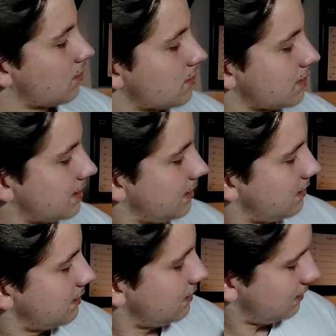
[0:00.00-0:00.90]
of course
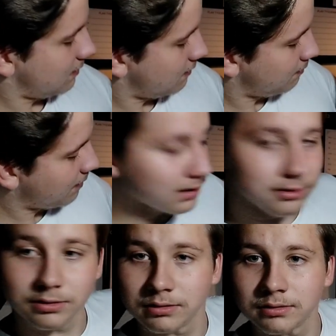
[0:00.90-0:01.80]

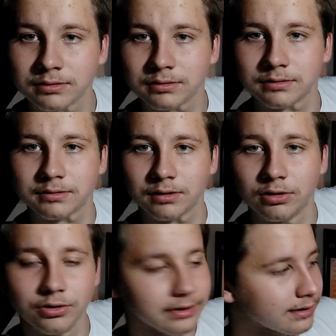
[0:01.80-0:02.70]
bottle
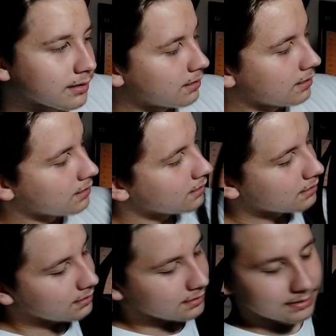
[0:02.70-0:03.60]
holder,
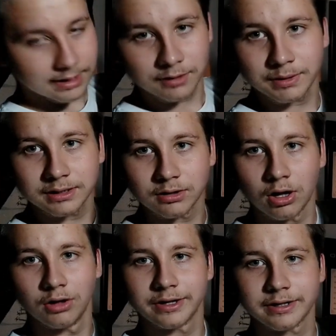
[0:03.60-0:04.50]
second bottle
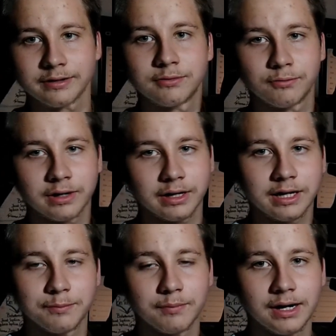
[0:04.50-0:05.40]
holder where I
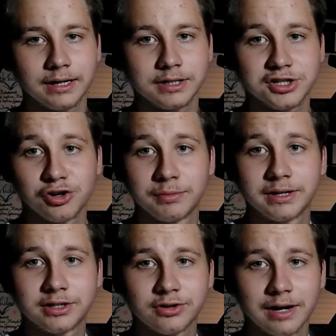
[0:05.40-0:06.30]
keep my
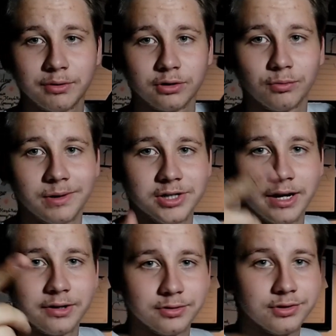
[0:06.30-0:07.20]
Joby tripod, which
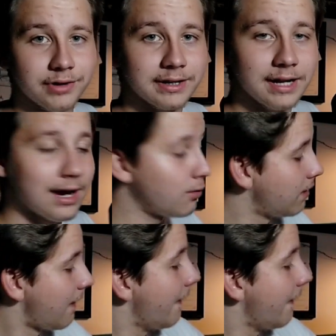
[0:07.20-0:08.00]
I use right now,